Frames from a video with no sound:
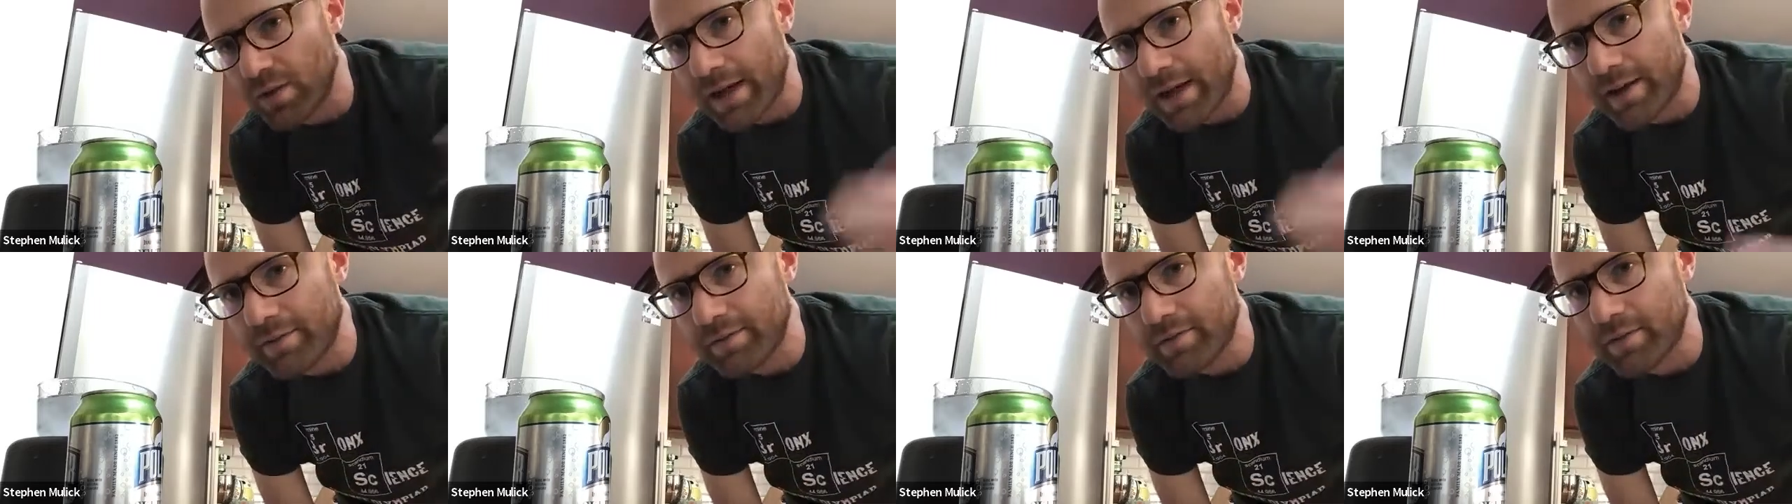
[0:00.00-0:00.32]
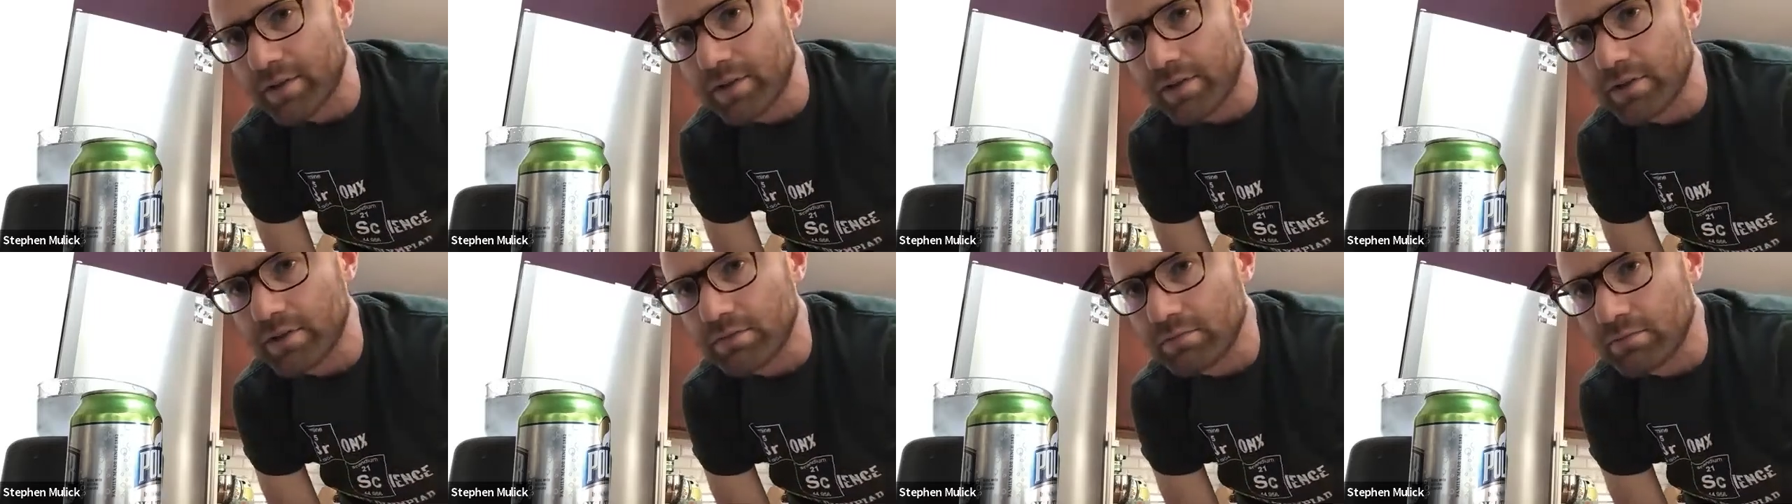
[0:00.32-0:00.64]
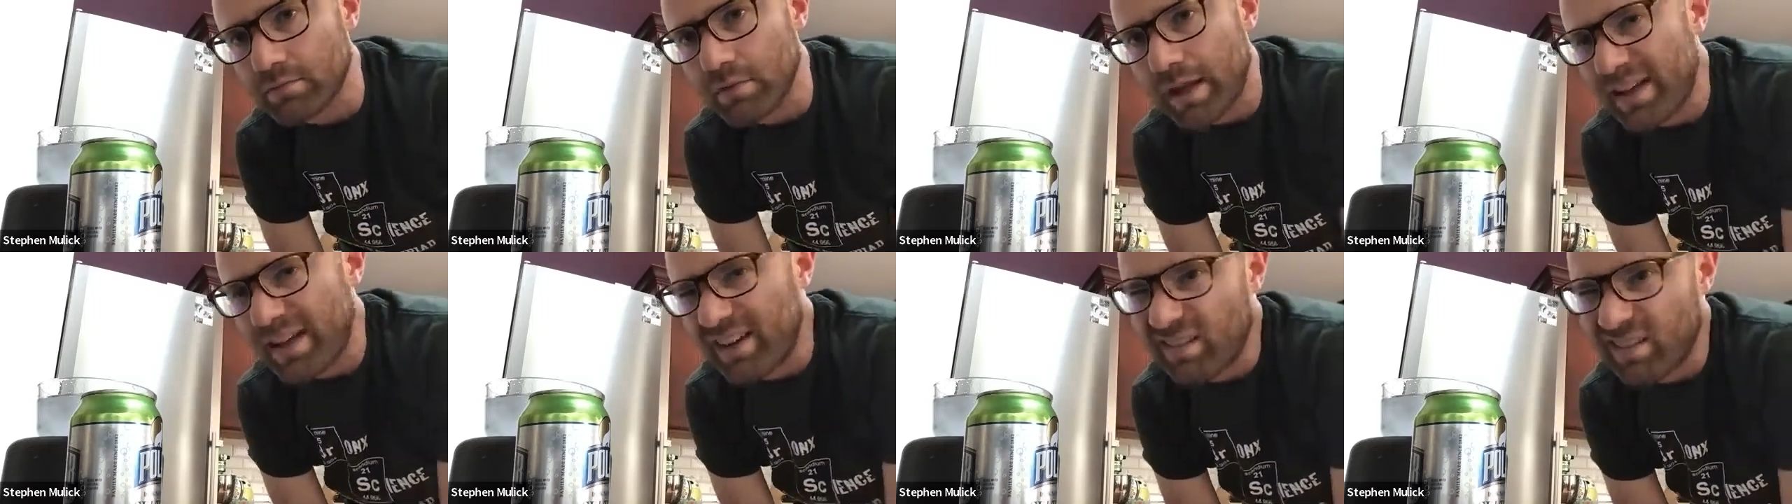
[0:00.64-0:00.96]
after
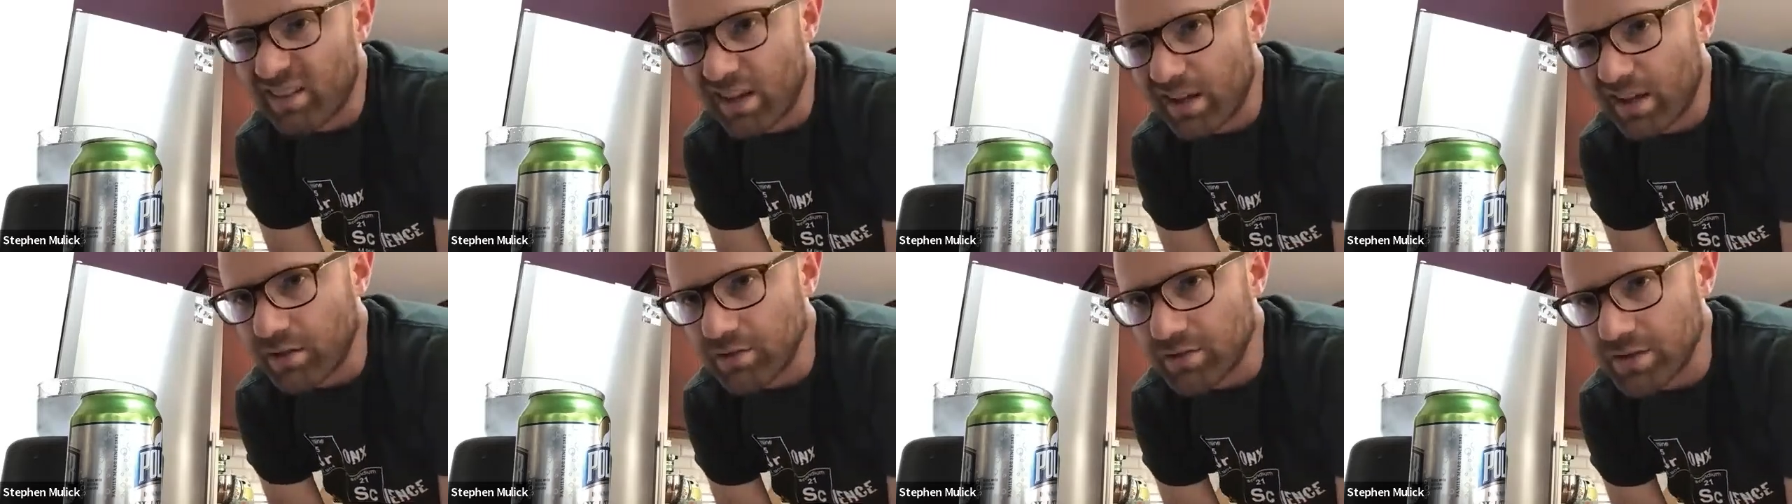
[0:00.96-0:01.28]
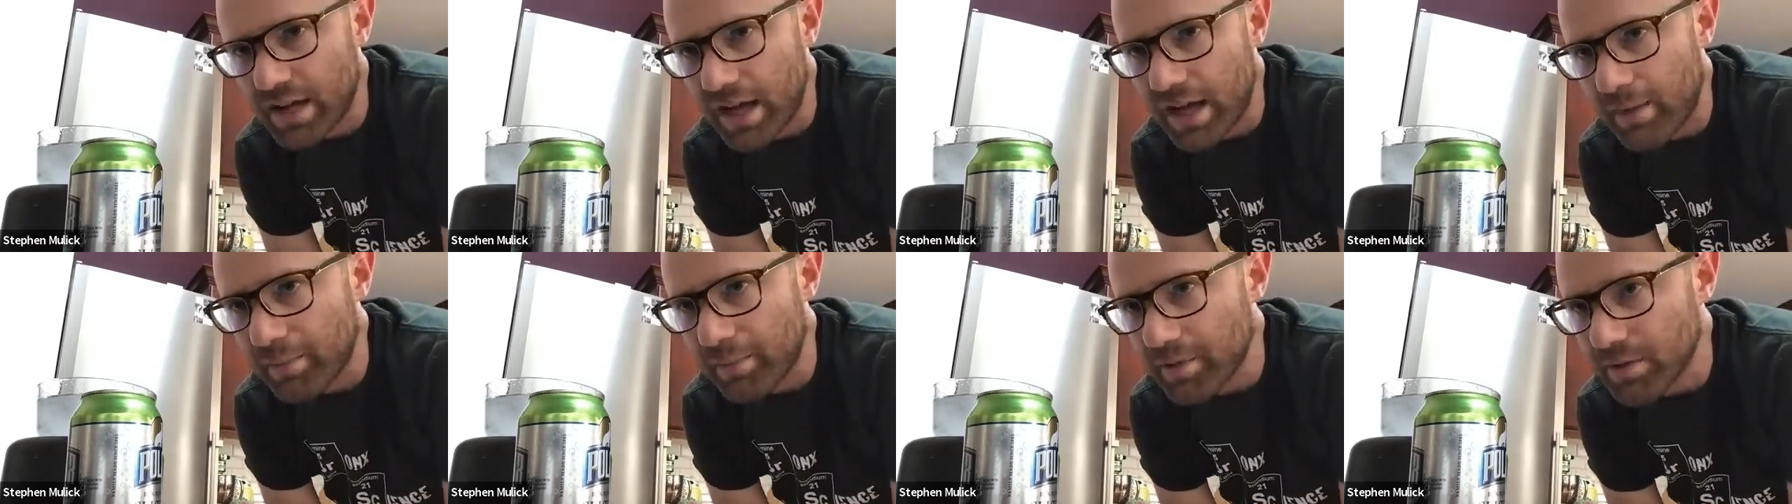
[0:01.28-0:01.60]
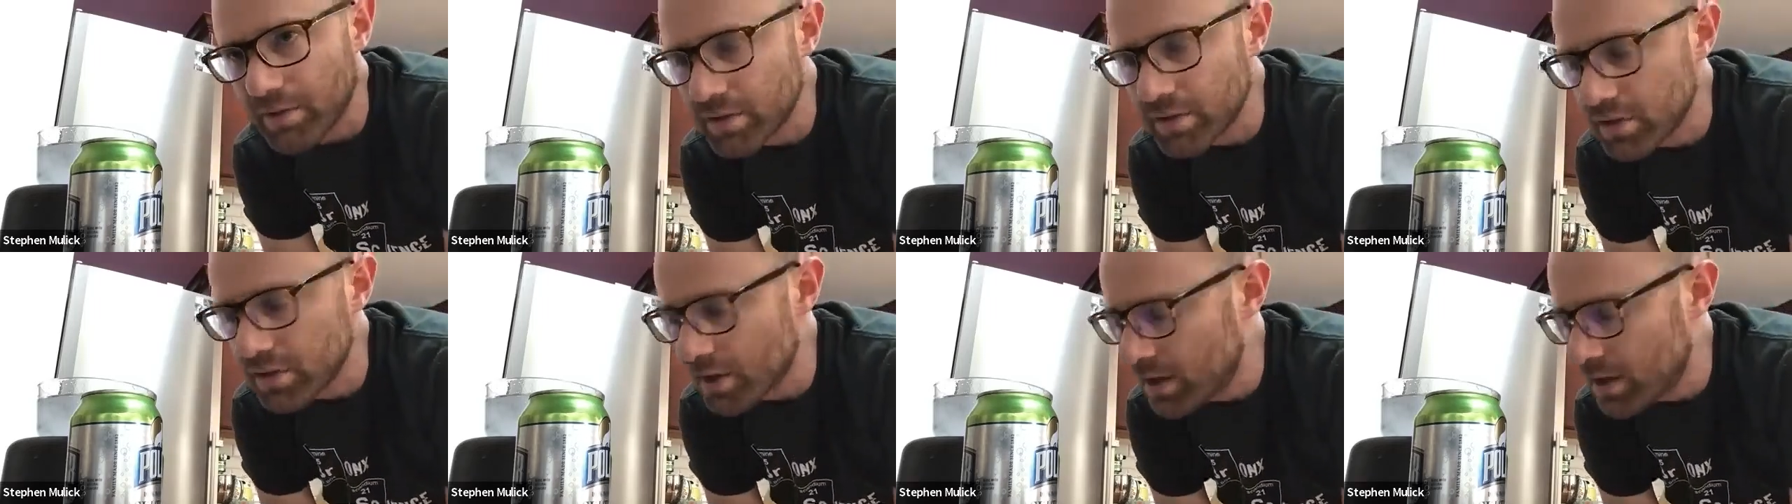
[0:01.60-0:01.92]
anything else
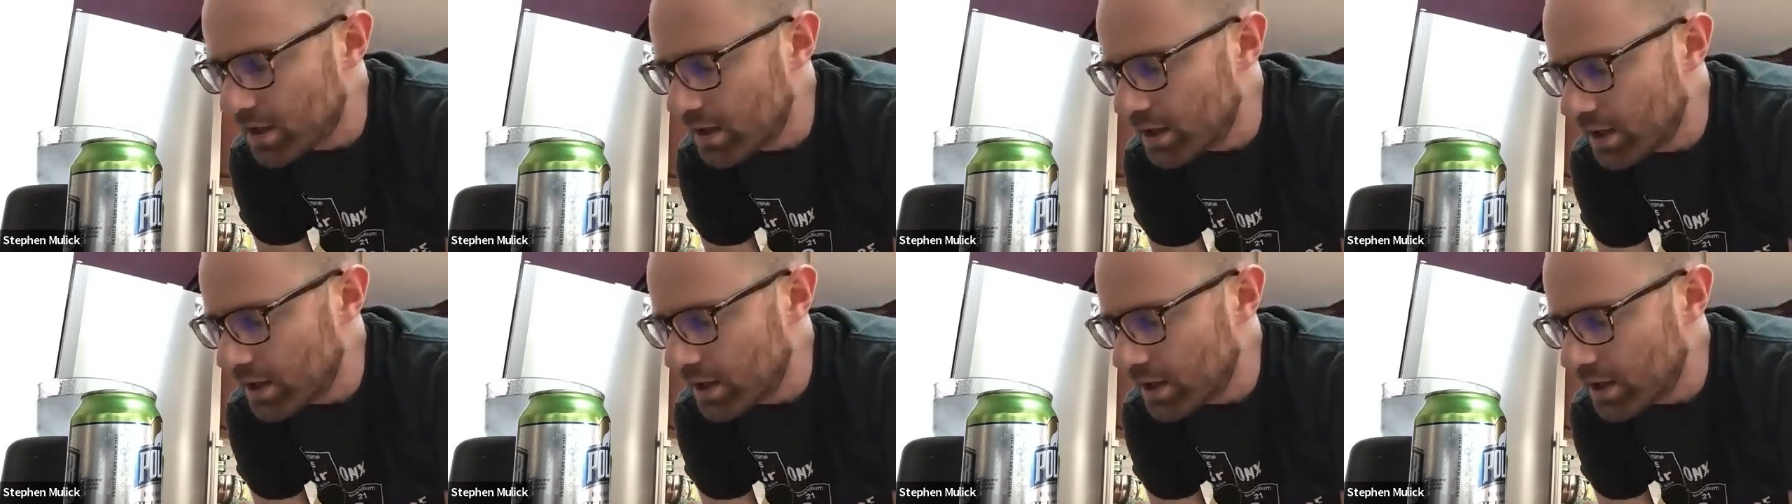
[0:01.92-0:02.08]
happens.